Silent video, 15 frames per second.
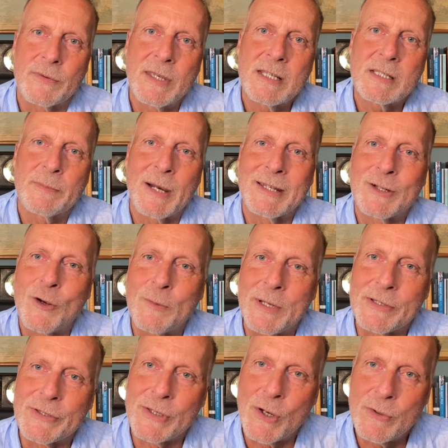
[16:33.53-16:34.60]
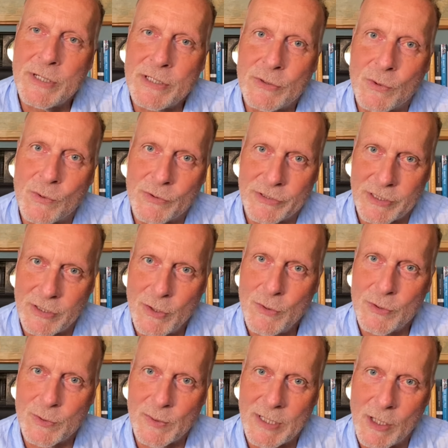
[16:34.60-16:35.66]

these are by no means the only tools to use when